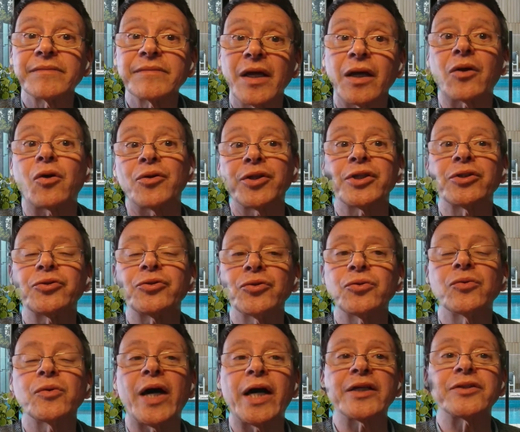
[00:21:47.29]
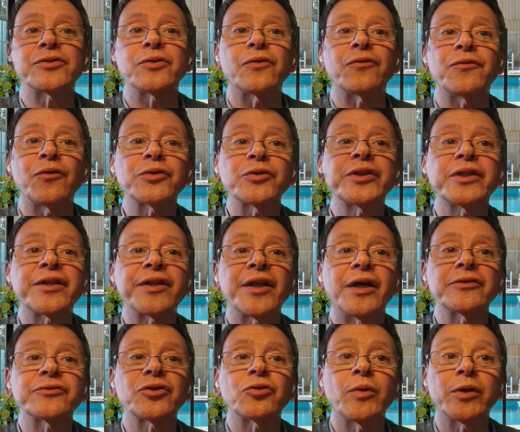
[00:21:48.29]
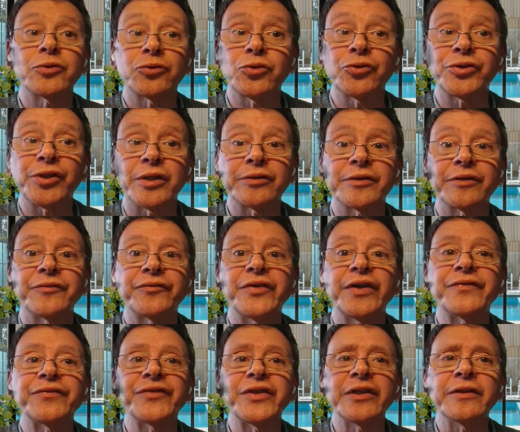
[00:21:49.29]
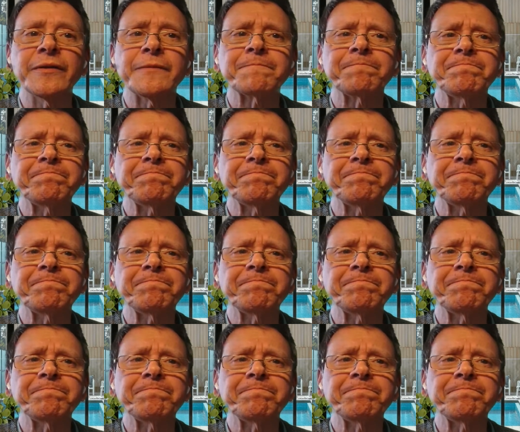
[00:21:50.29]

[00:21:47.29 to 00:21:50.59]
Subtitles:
according to ISO 14001:2015?